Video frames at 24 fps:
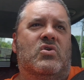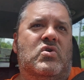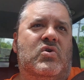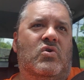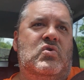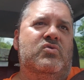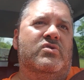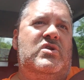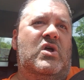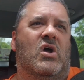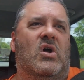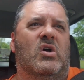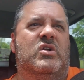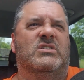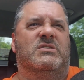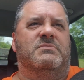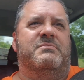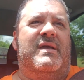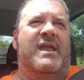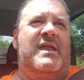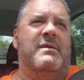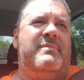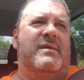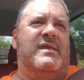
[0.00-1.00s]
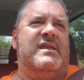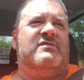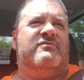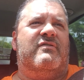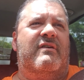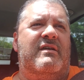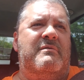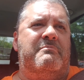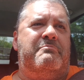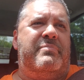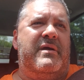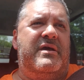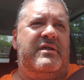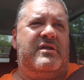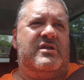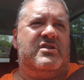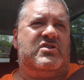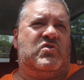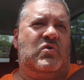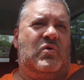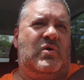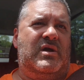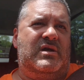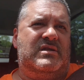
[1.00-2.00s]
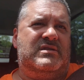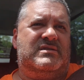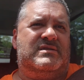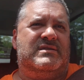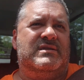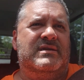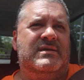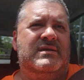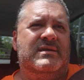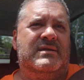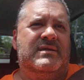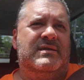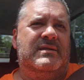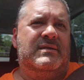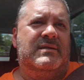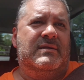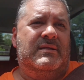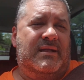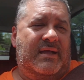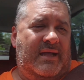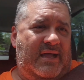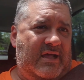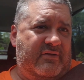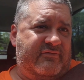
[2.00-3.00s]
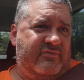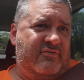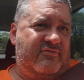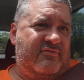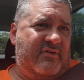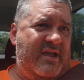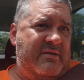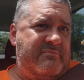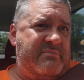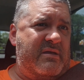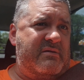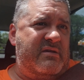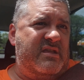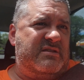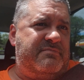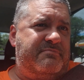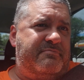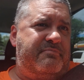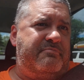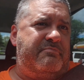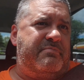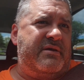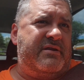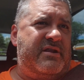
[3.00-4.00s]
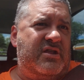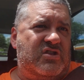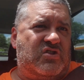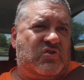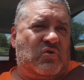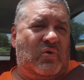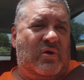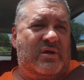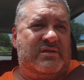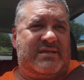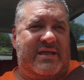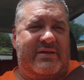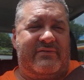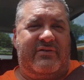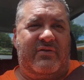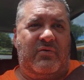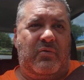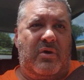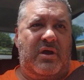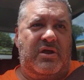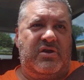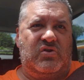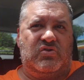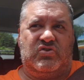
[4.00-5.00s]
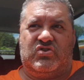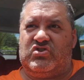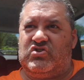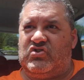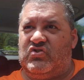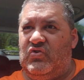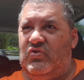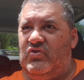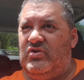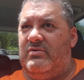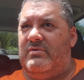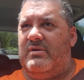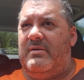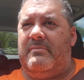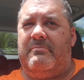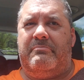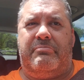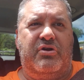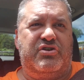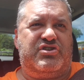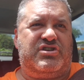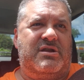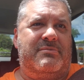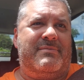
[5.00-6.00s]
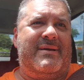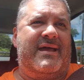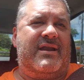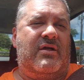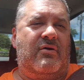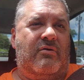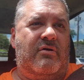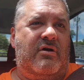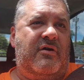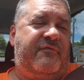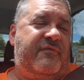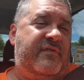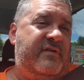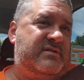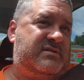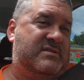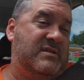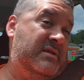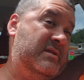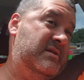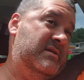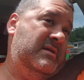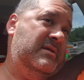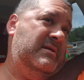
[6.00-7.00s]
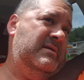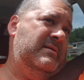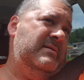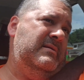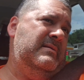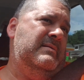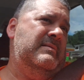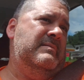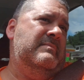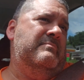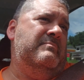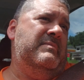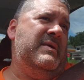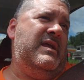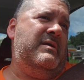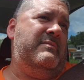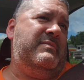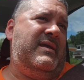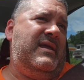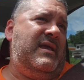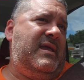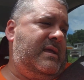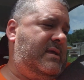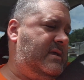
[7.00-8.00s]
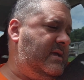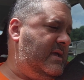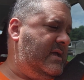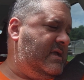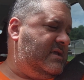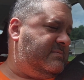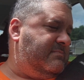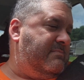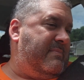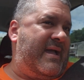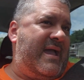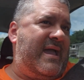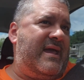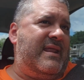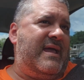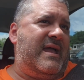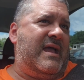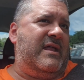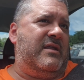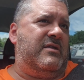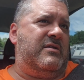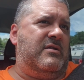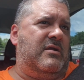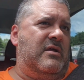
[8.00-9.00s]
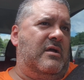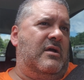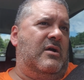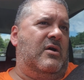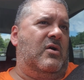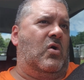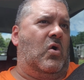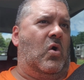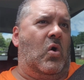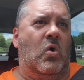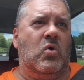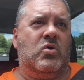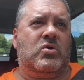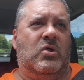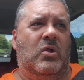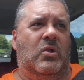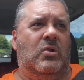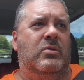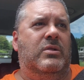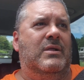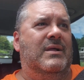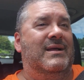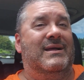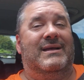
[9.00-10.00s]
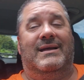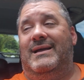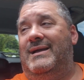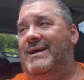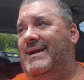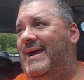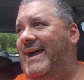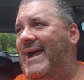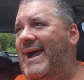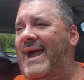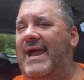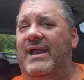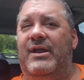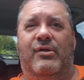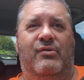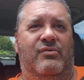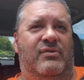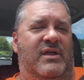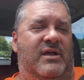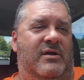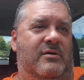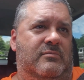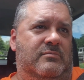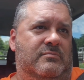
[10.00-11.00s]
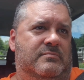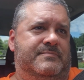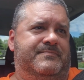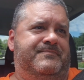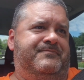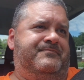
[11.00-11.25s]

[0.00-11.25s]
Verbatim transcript: Who knows? Maybe he's very bitter towards Alvin Wright. Maybe he's bitter towards everyone who screwed him and pushed him out of office. Maybe he's mad at uh, Hochul. I don't know.